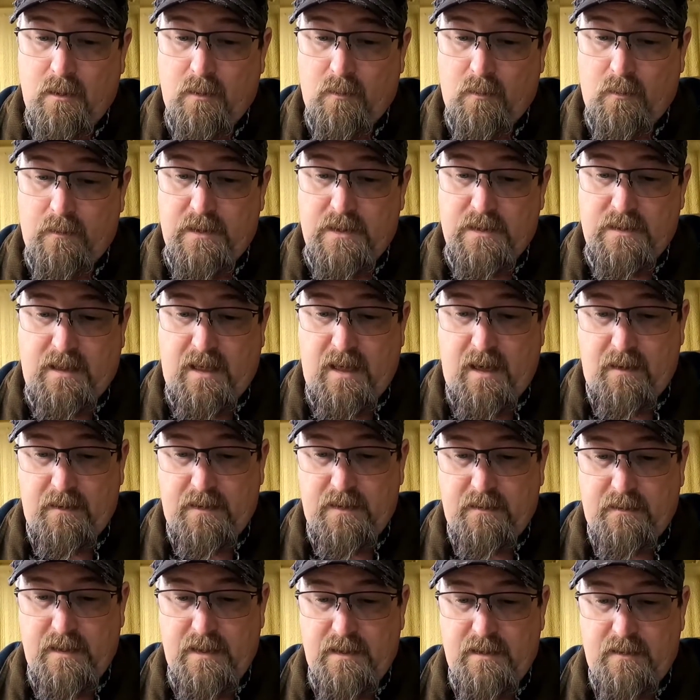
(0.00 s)
Were these
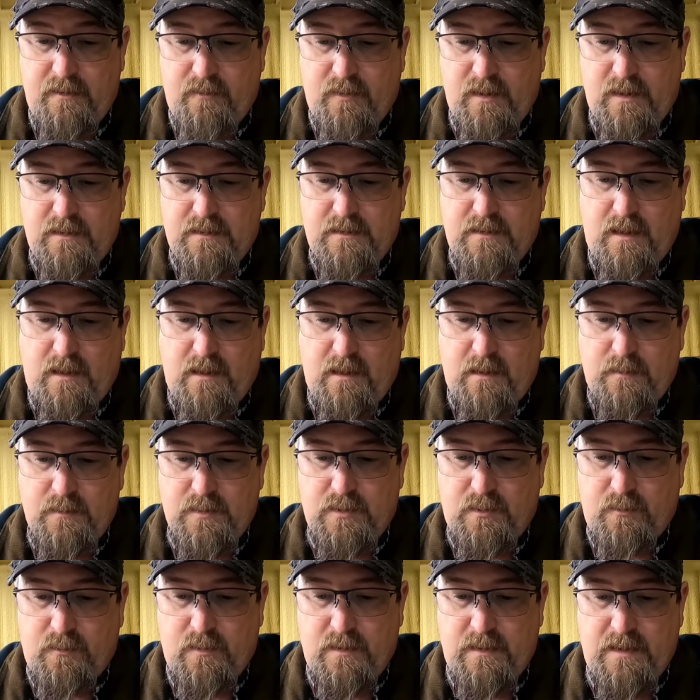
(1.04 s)
calculated run
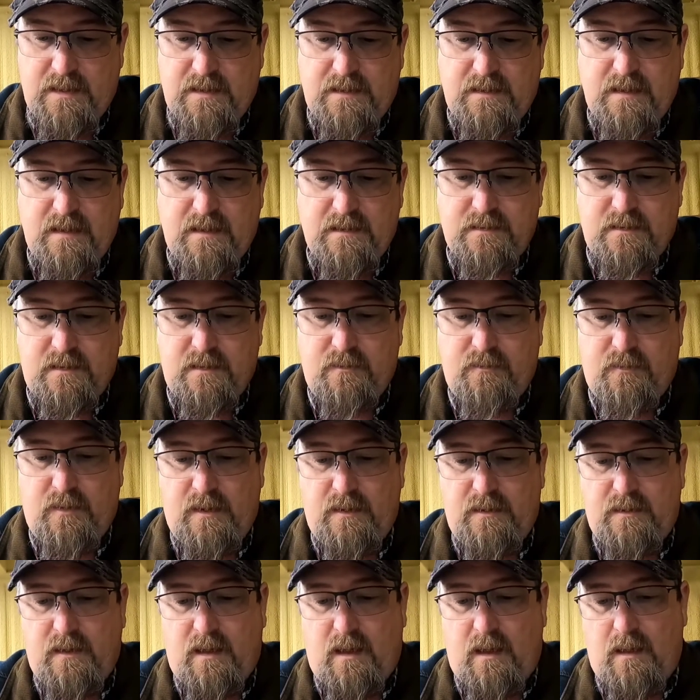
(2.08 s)
times or were they tested
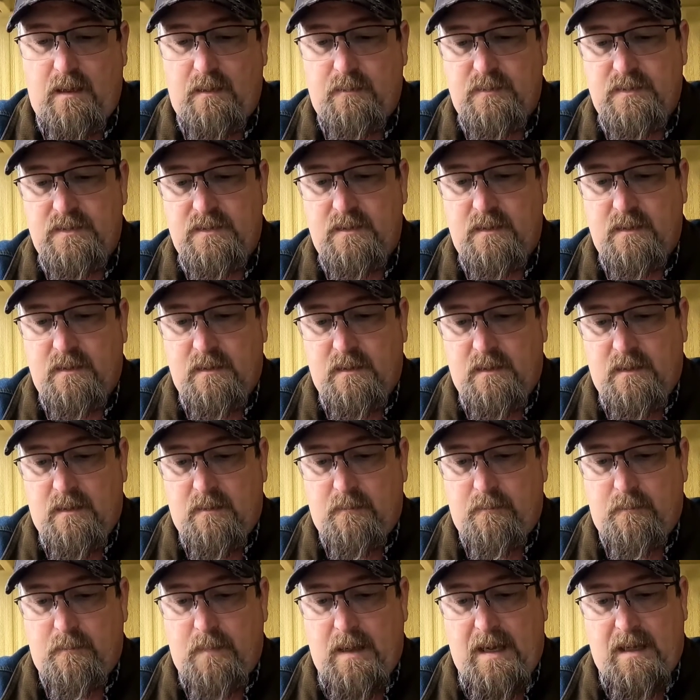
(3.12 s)
run times?
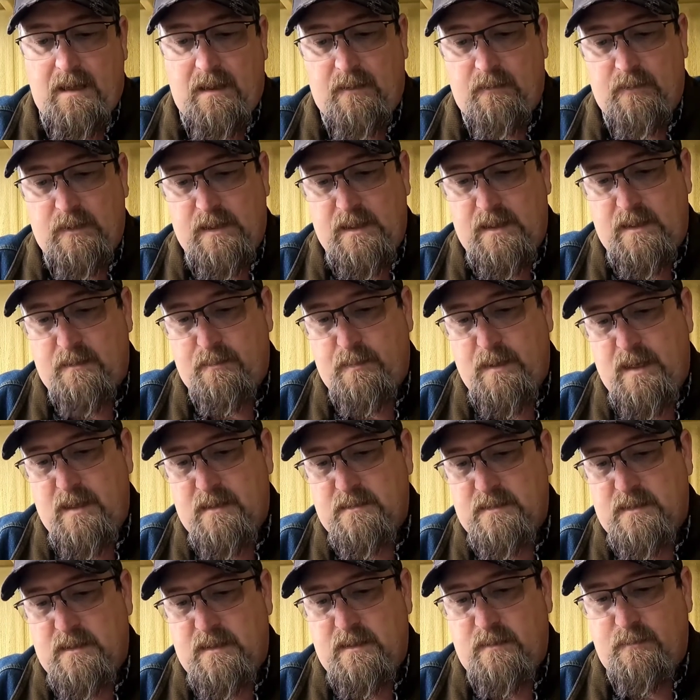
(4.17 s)
Battery
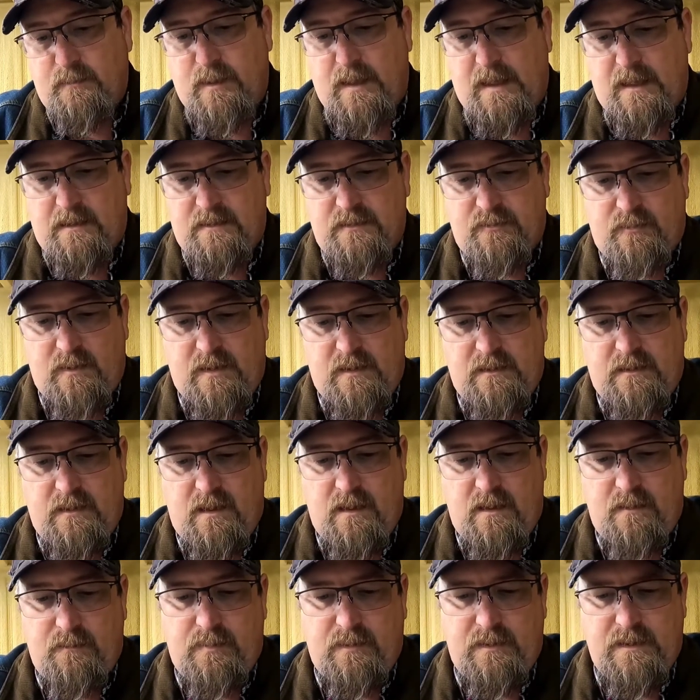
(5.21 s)
capacity impacts
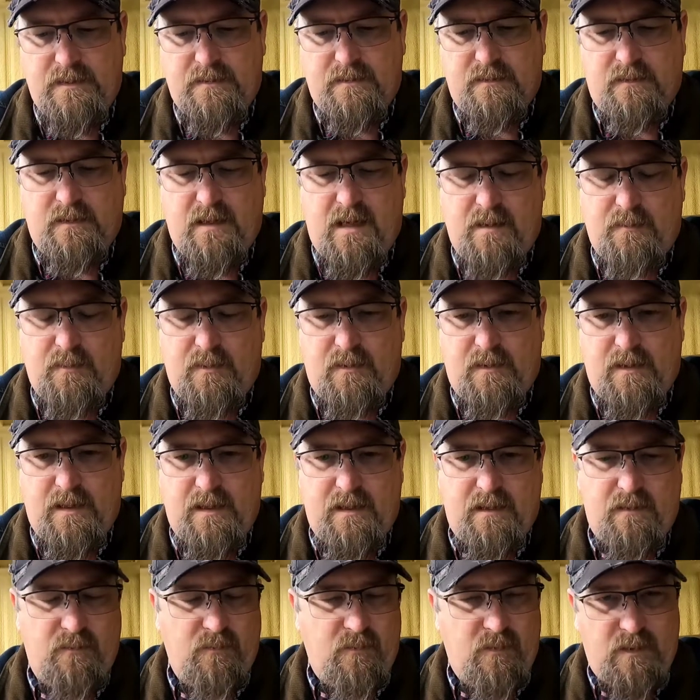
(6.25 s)
runtime. Please
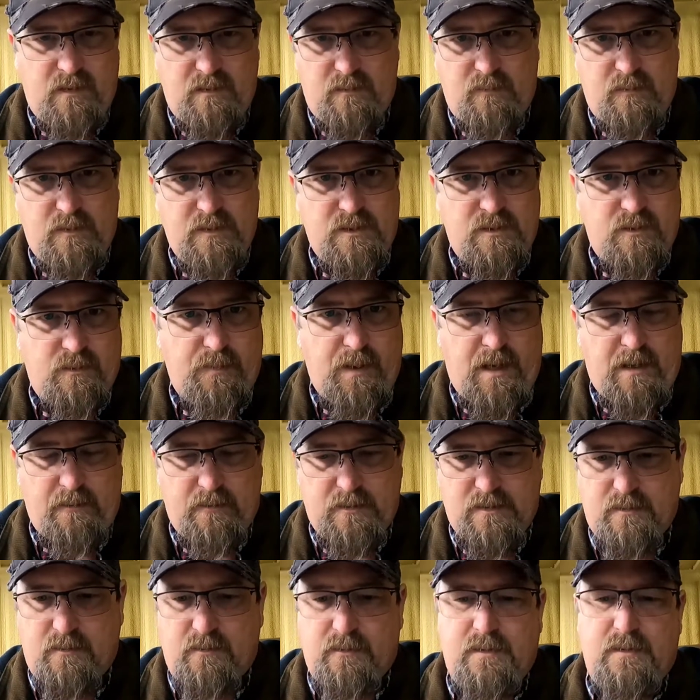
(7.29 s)
elaborate. What was your
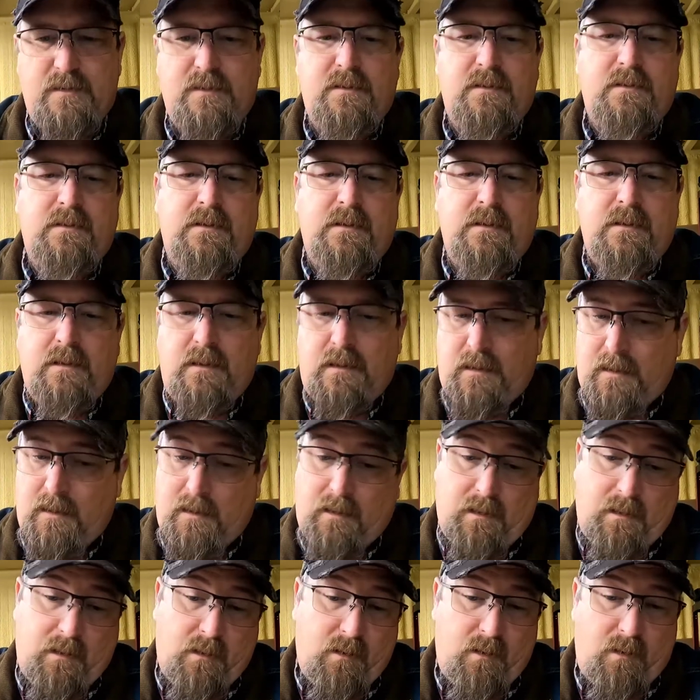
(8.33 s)
power source?
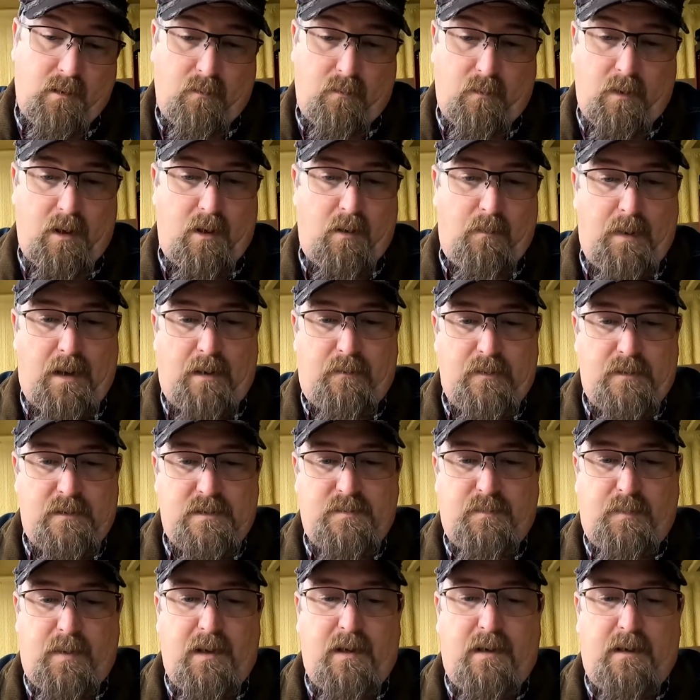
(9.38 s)
Well, my
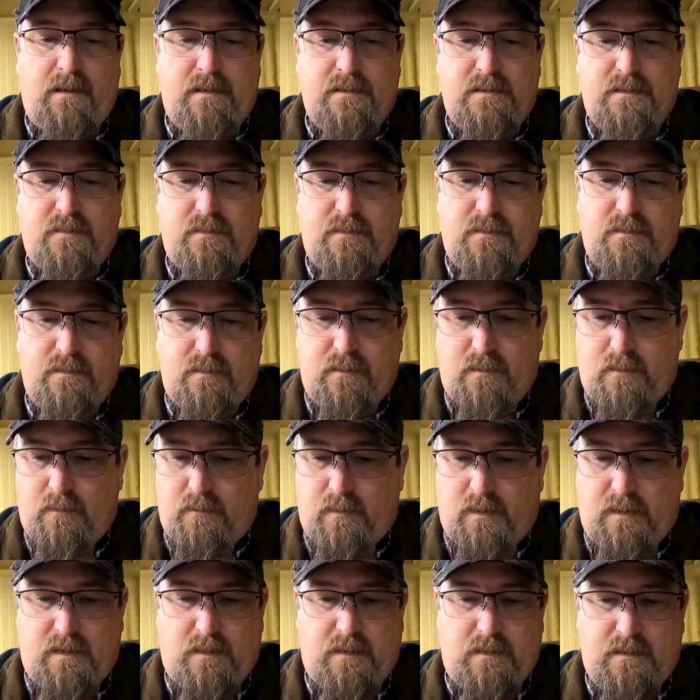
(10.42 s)
response
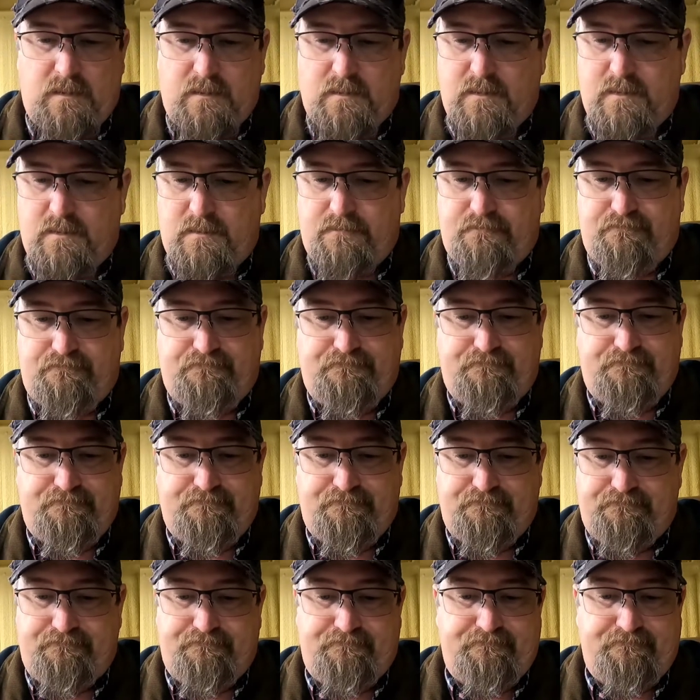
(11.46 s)
was
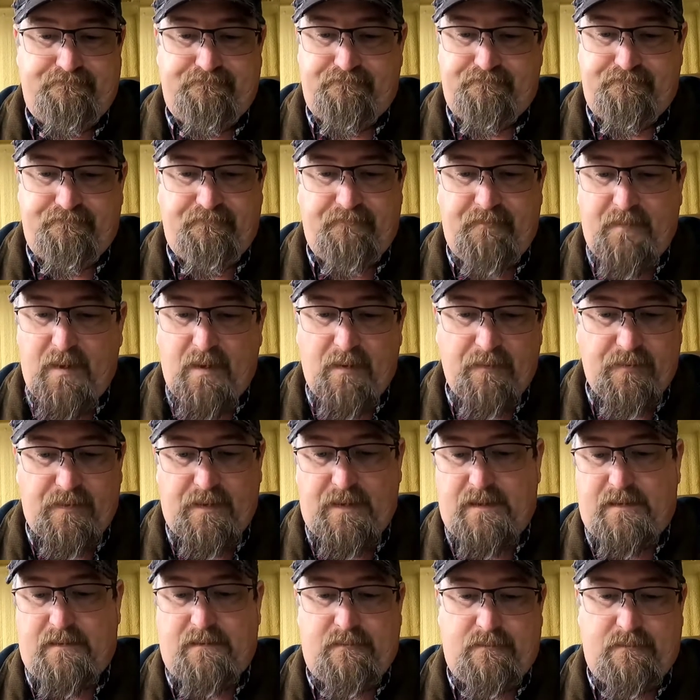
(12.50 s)

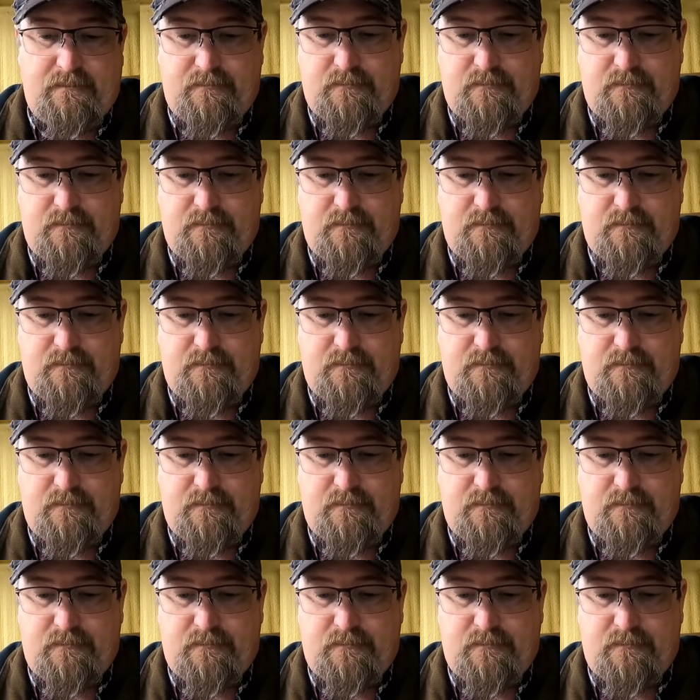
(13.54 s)
nothing.